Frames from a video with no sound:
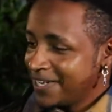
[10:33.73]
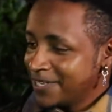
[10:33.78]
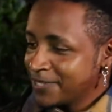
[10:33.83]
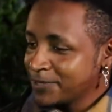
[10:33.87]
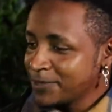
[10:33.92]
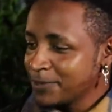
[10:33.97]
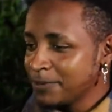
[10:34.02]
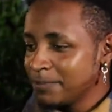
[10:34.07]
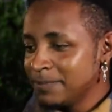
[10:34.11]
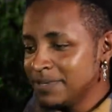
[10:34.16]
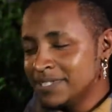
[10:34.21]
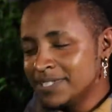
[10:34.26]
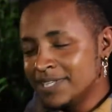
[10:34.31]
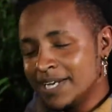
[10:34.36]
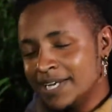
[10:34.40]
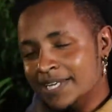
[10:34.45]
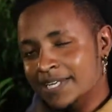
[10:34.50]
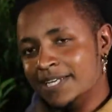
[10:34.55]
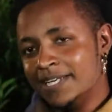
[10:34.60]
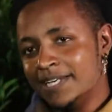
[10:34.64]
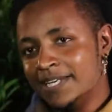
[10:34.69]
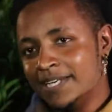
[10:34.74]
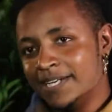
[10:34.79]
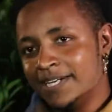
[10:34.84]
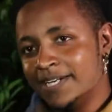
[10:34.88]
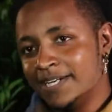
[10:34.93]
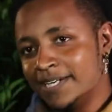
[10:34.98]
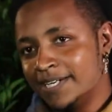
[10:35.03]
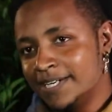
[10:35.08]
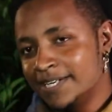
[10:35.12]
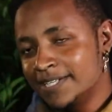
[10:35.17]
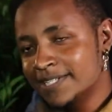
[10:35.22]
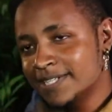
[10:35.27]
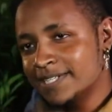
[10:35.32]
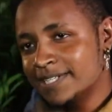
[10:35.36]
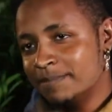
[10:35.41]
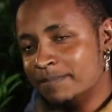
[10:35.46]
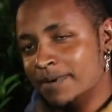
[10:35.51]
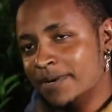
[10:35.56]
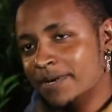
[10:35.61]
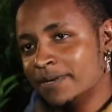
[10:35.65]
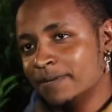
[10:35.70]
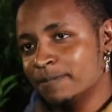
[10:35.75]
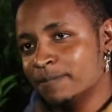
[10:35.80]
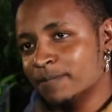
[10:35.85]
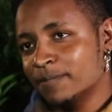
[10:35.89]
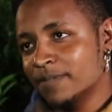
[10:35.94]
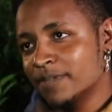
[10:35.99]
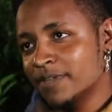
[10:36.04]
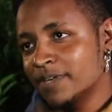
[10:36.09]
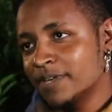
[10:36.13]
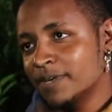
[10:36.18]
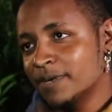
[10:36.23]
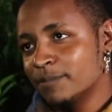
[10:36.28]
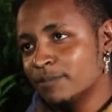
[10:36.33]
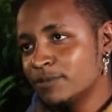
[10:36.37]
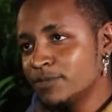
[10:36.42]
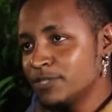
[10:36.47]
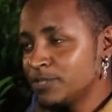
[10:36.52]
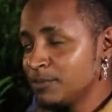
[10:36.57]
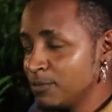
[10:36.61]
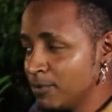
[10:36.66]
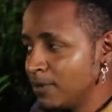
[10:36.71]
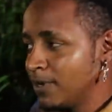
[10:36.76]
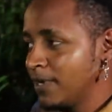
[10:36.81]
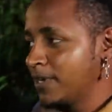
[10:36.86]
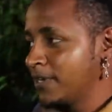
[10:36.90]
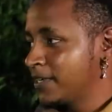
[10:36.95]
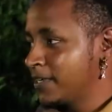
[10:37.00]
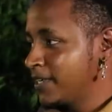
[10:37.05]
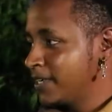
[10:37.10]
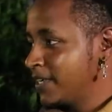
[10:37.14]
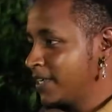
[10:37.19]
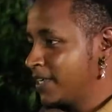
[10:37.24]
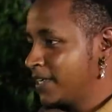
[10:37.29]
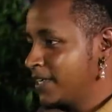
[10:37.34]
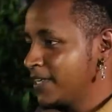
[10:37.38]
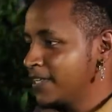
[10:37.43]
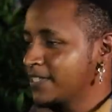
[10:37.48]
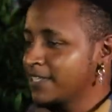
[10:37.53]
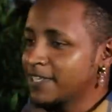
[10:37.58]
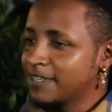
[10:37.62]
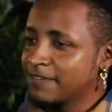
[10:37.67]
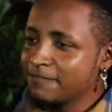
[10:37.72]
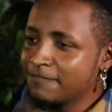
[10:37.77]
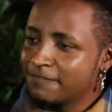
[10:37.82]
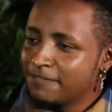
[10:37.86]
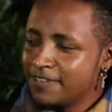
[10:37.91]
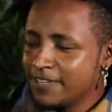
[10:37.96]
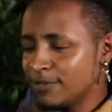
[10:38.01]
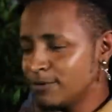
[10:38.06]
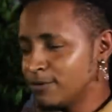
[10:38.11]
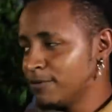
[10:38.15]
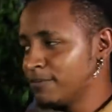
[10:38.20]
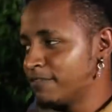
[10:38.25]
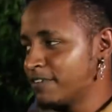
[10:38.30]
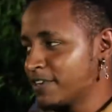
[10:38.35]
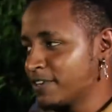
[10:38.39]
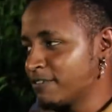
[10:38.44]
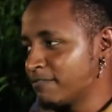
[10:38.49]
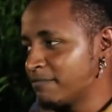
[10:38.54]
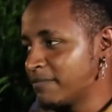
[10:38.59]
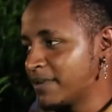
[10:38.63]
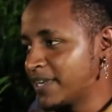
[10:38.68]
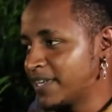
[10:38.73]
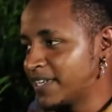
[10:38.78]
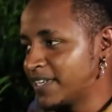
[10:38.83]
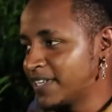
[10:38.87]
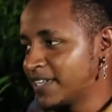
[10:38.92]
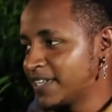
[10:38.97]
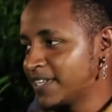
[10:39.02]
So basically naweza sema mheshimiwa is a very good friend of mine.